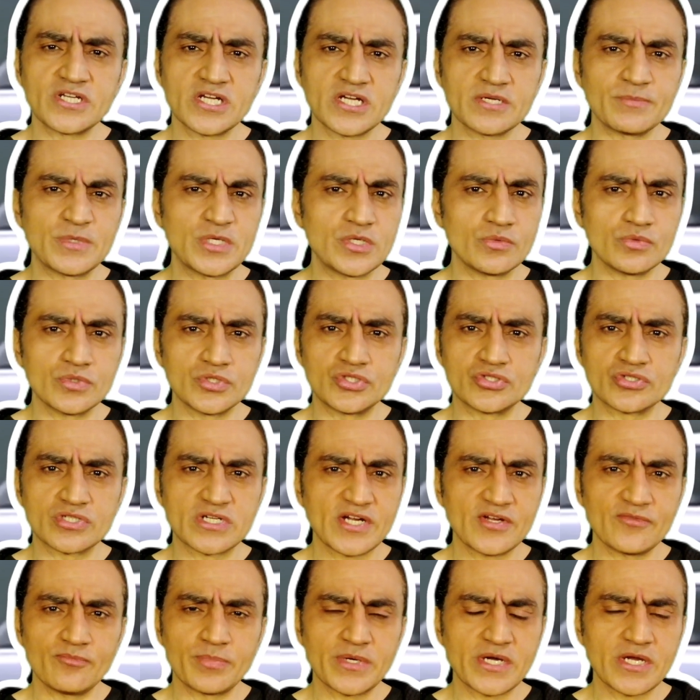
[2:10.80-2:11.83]
time he would
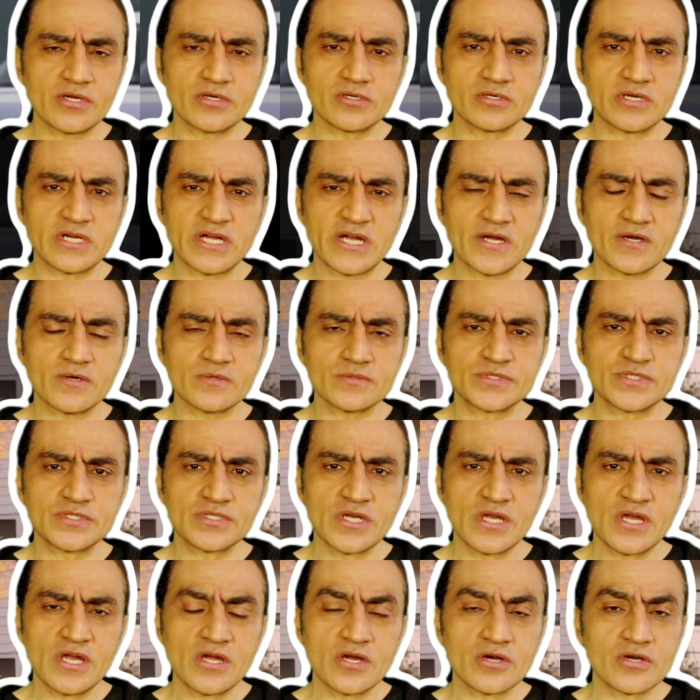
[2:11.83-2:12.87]
drive by her
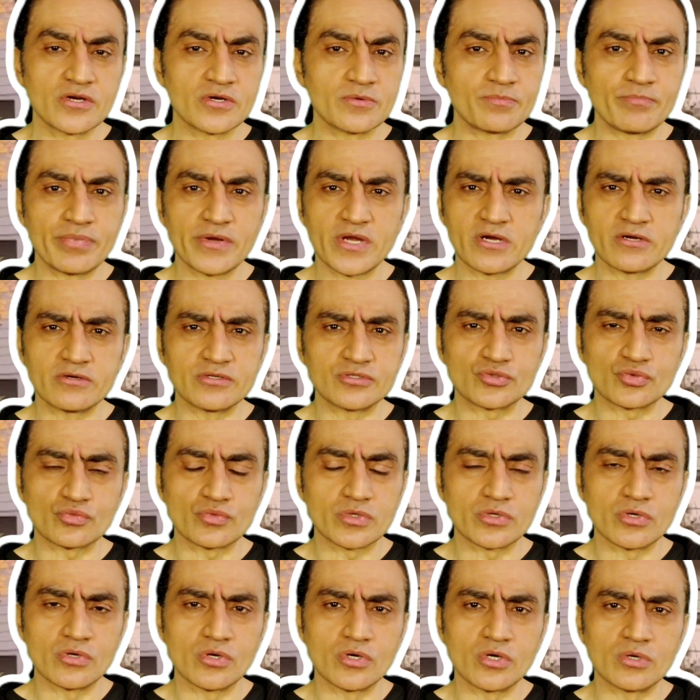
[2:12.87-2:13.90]
house, her parents
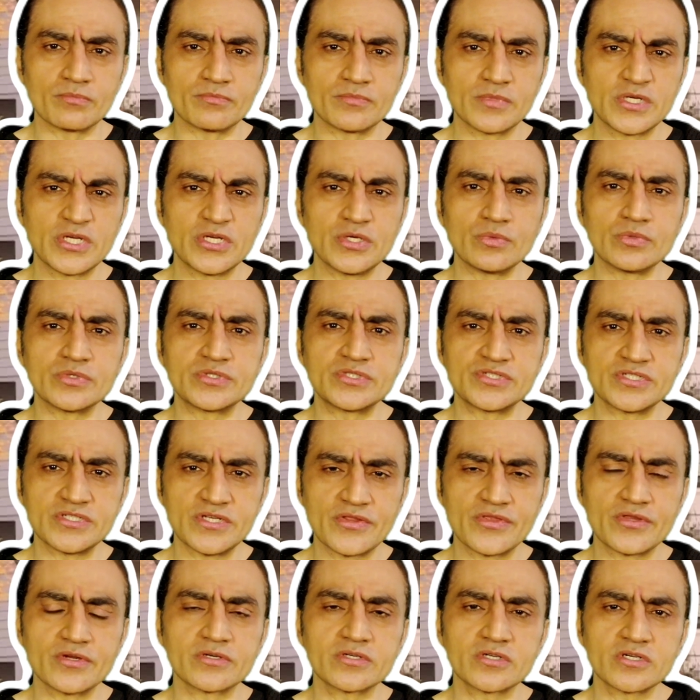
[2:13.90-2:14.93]
were home. He would
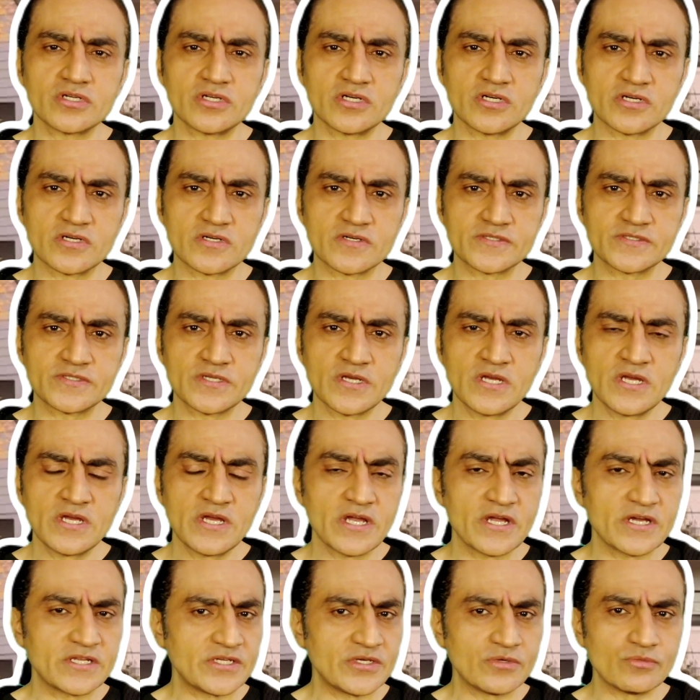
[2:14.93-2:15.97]
see their cars,
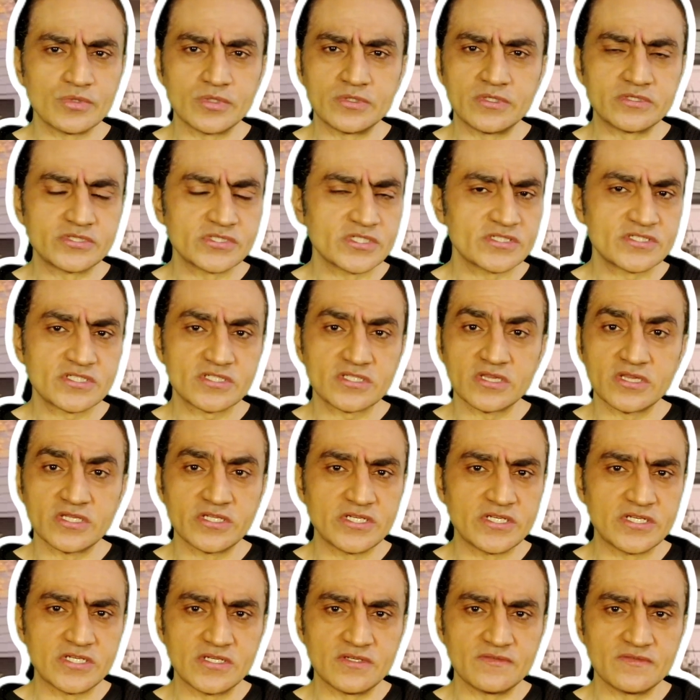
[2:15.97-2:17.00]
and he would just
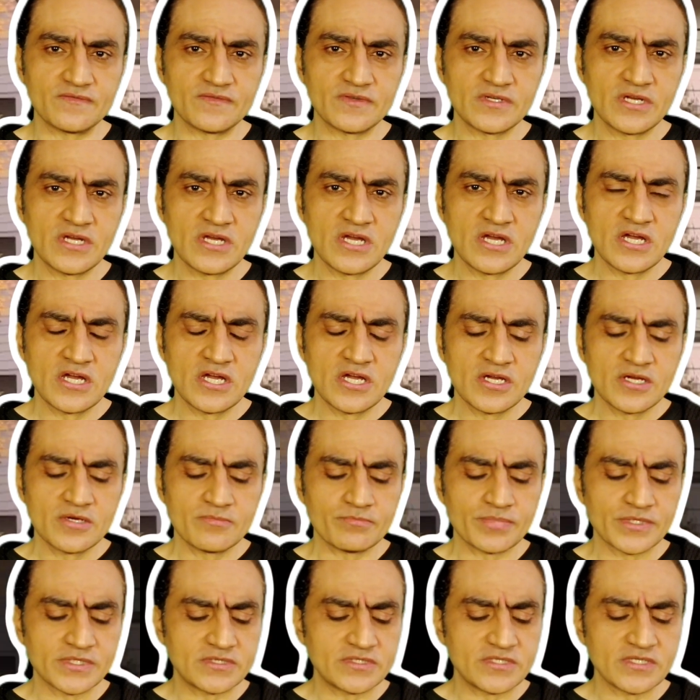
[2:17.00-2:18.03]
leave.
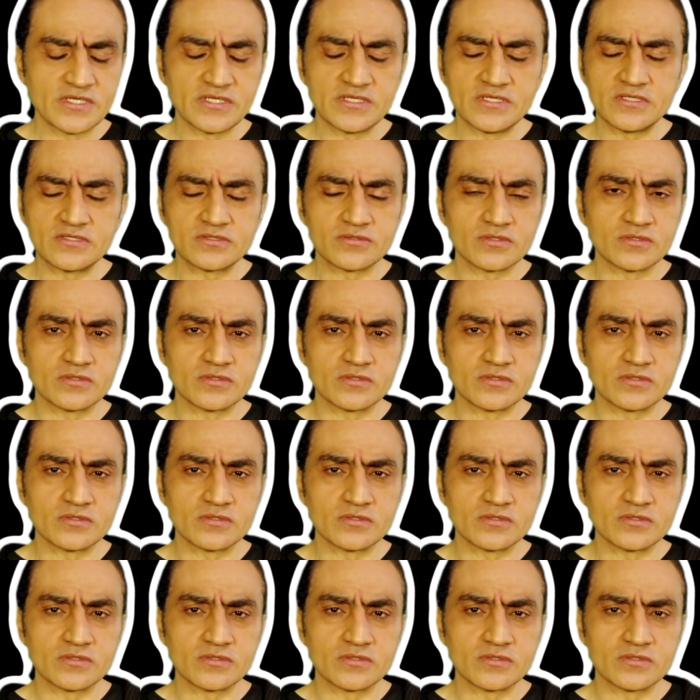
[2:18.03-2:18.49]
But then he